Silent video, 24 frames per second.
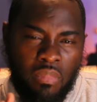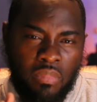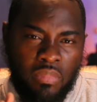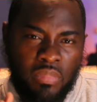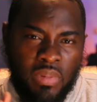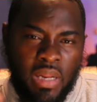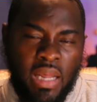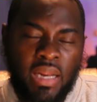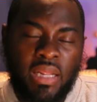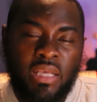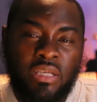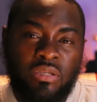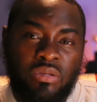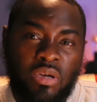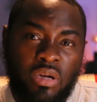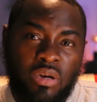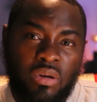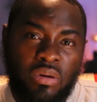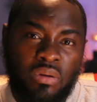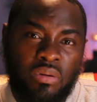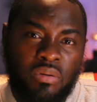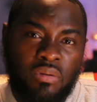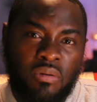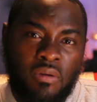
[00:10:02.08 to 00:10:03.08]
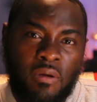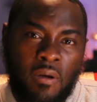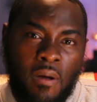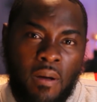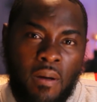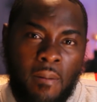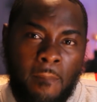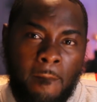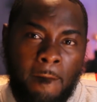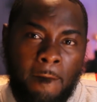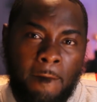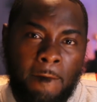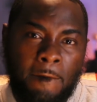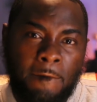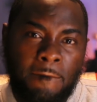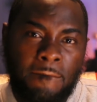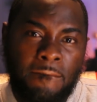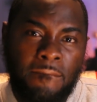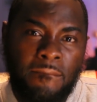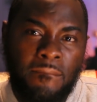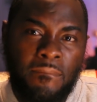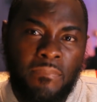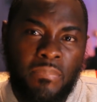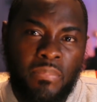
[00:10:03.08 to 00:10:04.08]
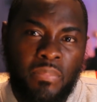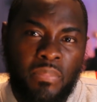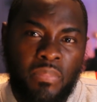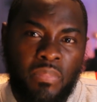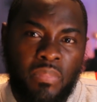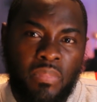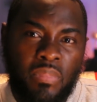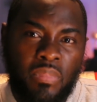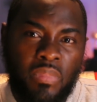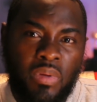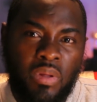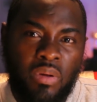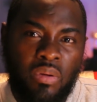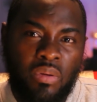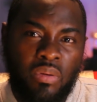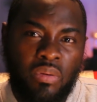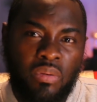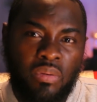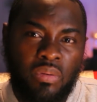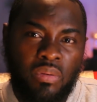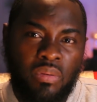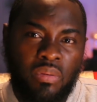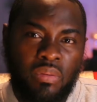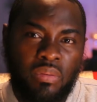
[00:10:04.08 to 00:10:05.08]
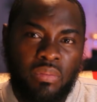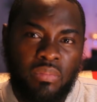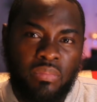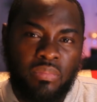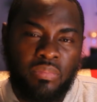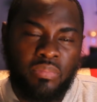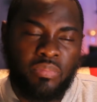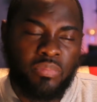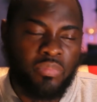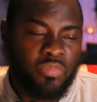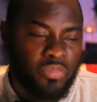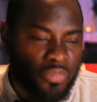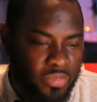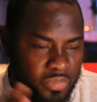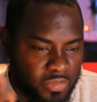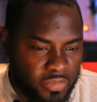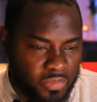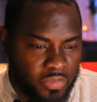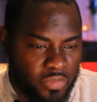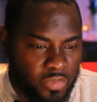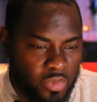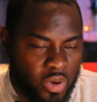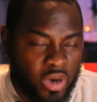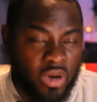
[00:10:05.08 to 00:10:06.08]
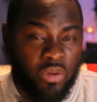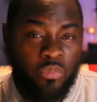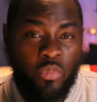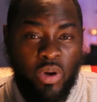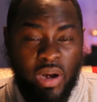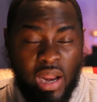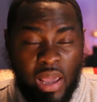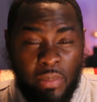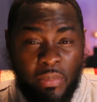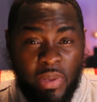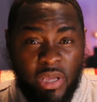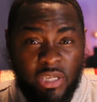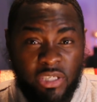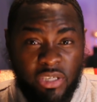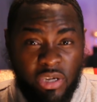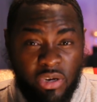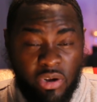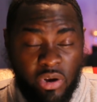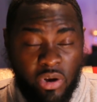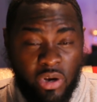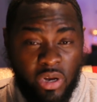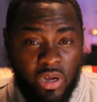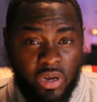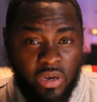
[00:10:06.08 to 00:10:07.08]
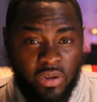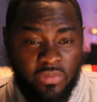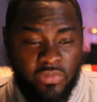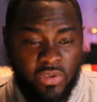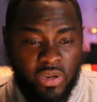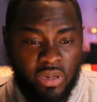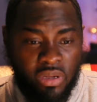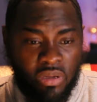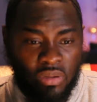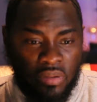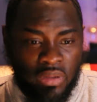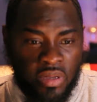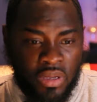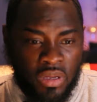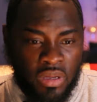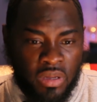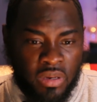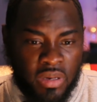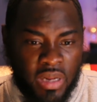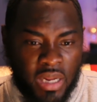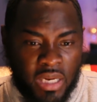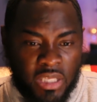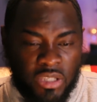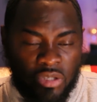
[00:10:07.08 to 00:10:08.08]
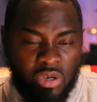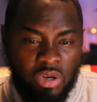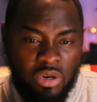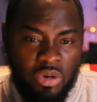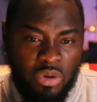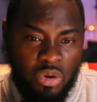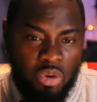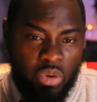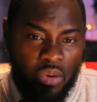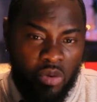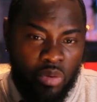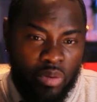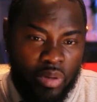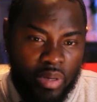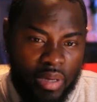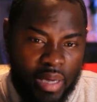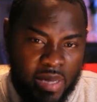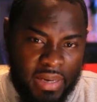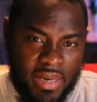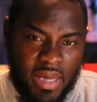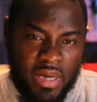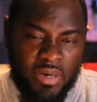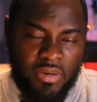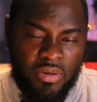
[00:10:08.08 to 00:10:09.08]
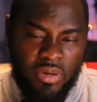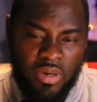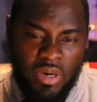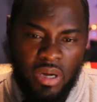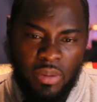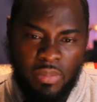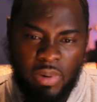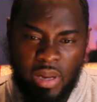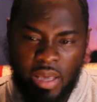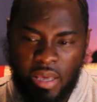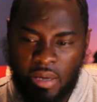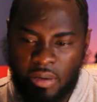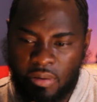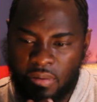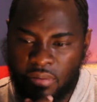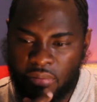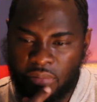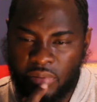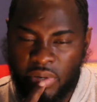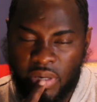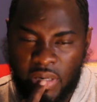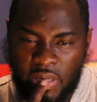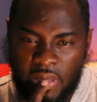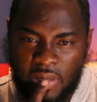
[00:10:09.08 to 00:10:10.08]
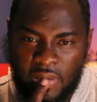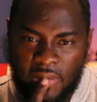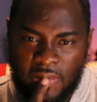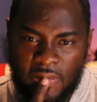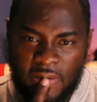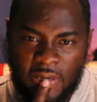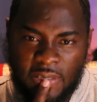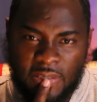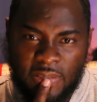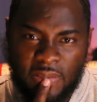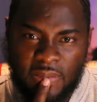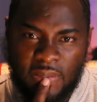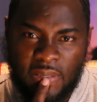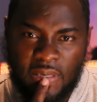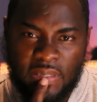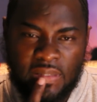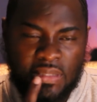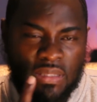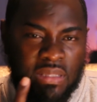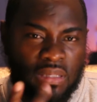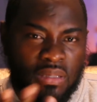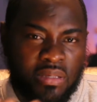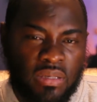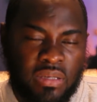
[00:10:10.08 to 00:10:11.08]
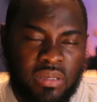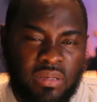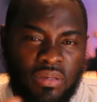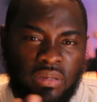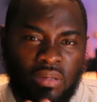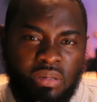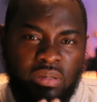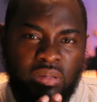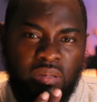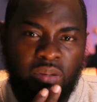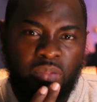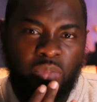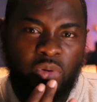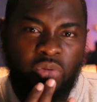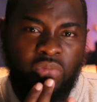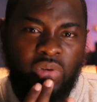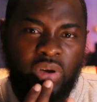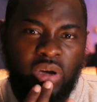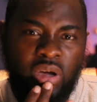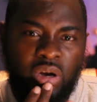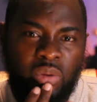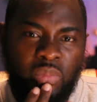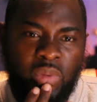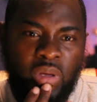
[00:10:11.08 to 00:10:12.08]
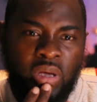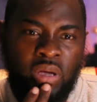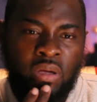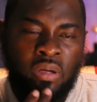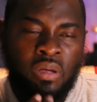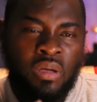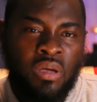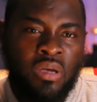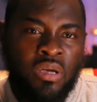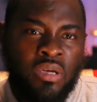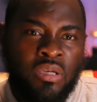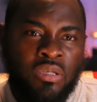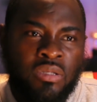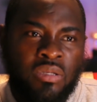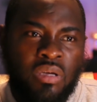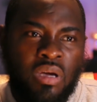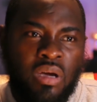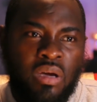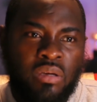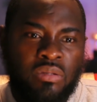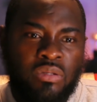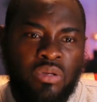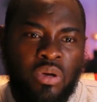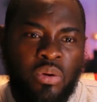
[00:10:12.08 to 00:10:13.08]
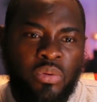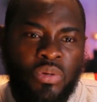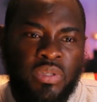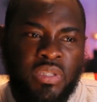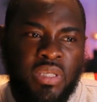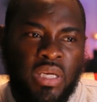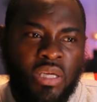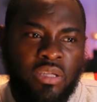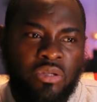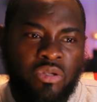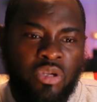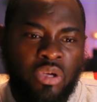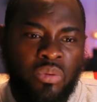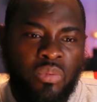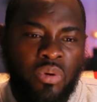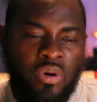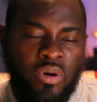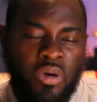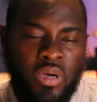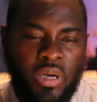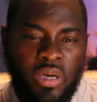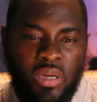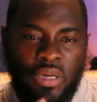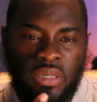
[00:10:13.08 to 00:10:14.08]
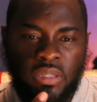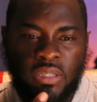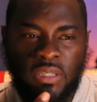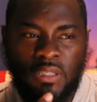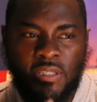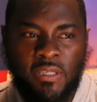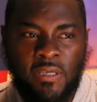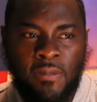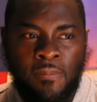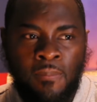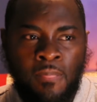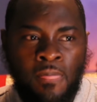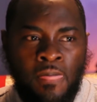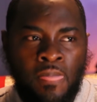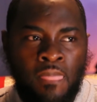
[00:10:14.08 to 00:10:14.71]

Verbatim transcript: that he's gonna, you know, what, what I mentioned earlier in the video, that he's gonna go get that done. I'm like, really? That's that's the, the, the, the move we're gonna make? So, so I was saying to him, okay, this is it.